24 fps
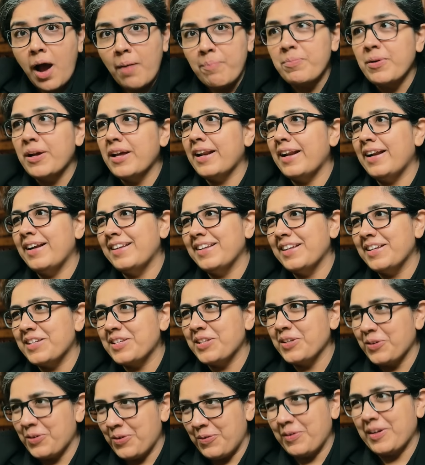upgrade
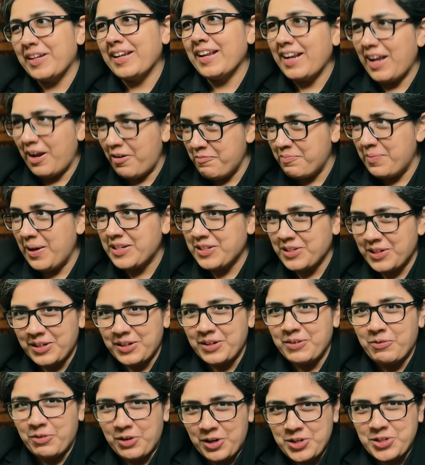it, we can have
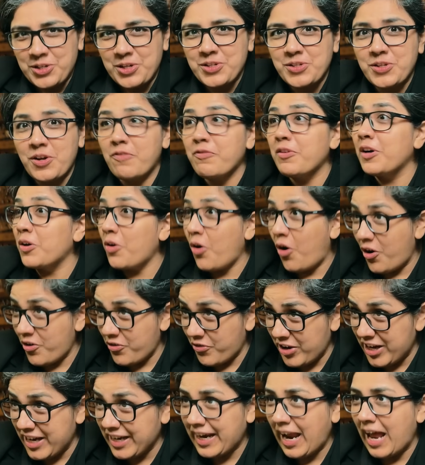better versions of it, or
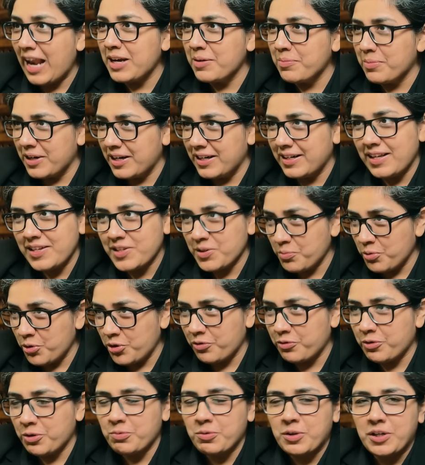recalibrate. That's a
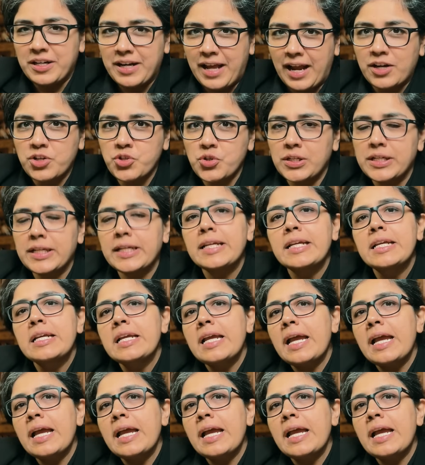beautiful word, actually.